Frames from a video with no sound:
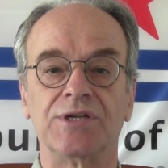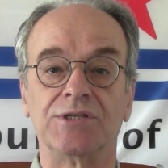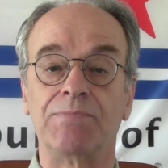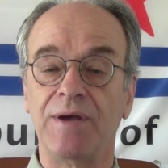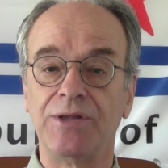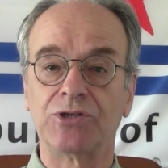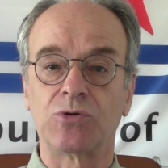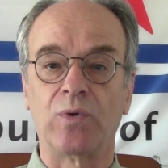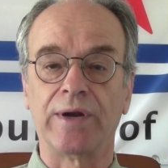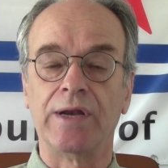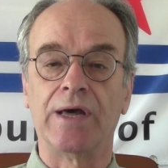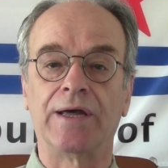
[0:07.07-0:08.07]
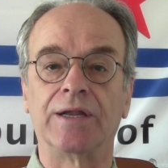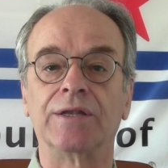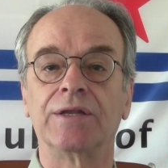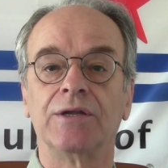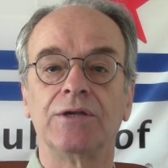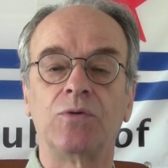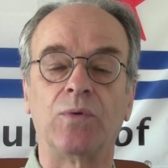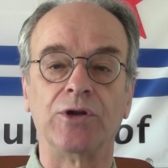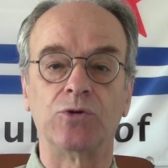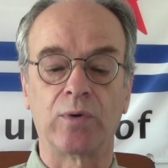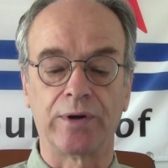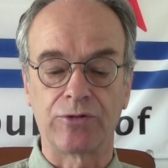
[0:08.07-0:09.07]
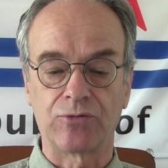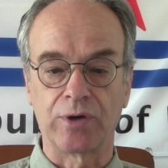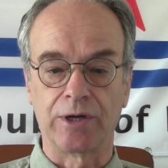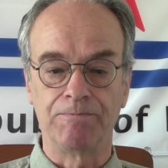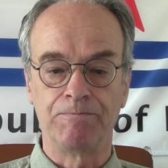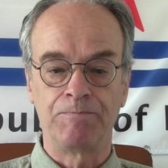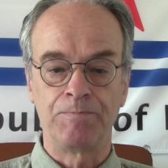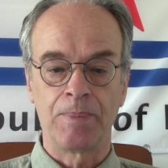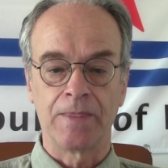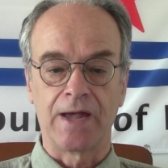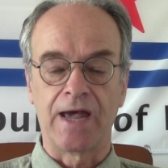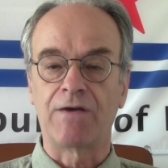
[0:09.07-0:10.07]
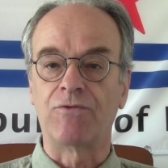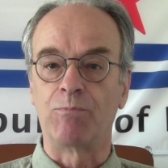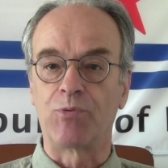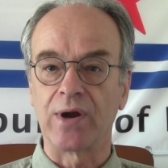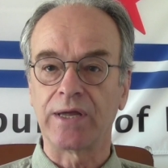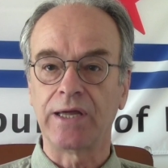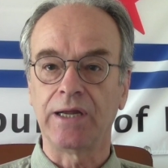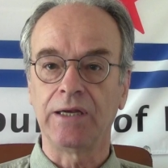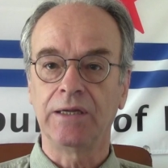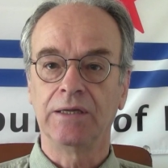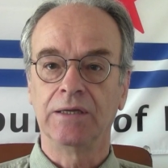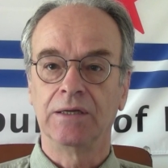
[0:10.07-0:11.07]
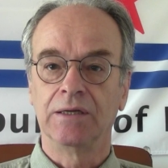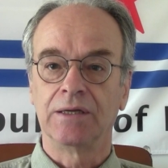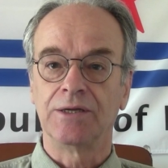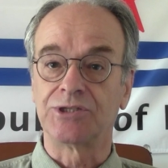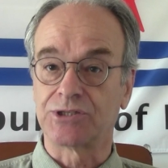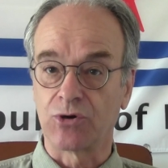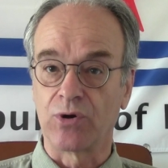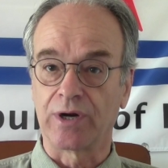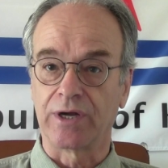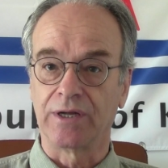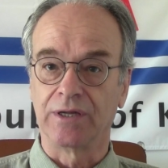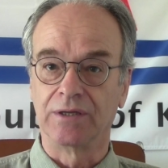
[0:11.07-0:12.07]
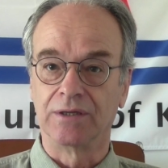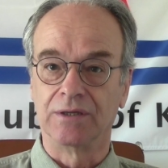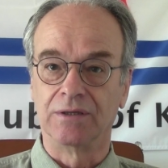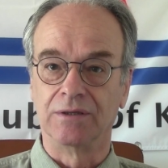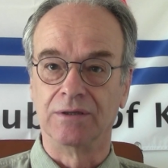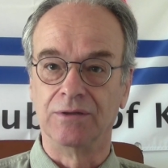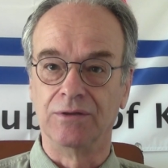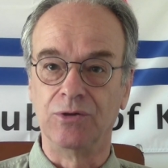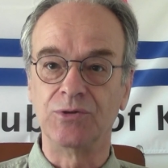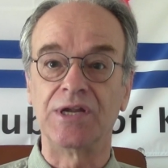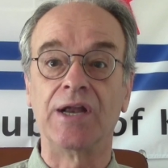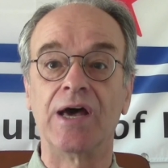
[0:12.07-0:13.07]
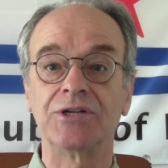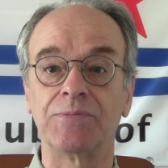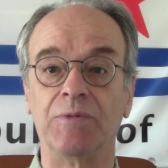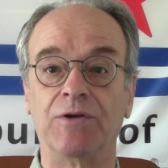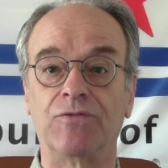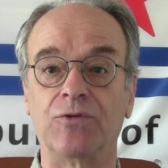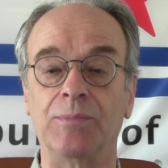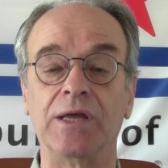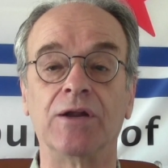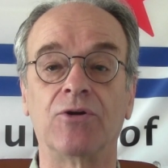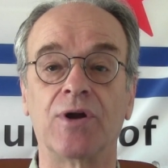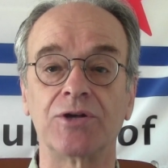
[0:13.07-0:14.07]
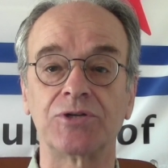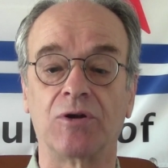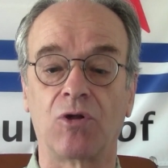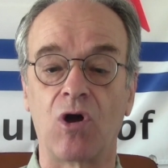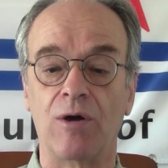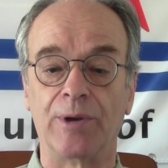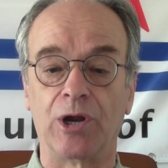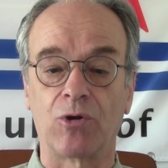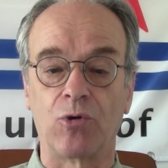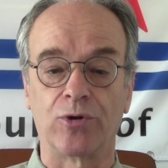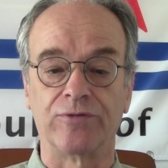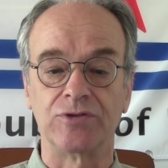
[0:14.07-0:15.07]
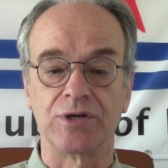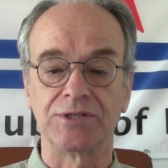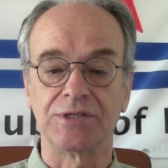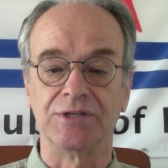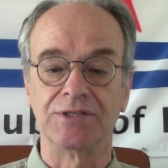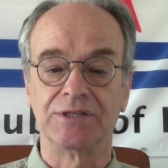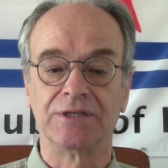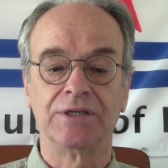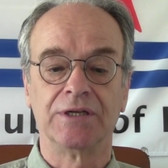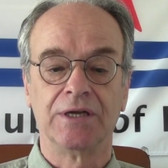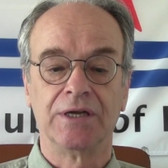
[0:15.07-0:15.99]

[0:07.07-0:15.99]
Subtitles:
It's May the 29th, 2023. I have a breaking, historic news announcement from the International Common Law Court of Justice.